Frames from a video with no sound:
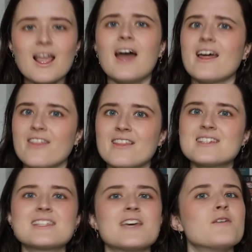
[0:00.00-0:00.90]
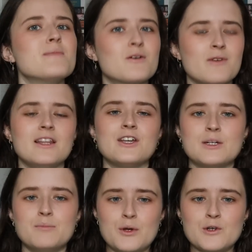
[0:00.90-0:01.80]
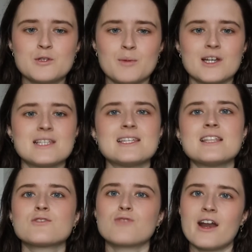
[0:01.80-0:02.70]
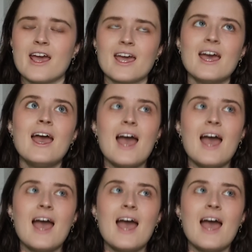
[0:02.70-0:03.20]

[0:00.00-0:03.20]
And I think this has given me a really good boost because since running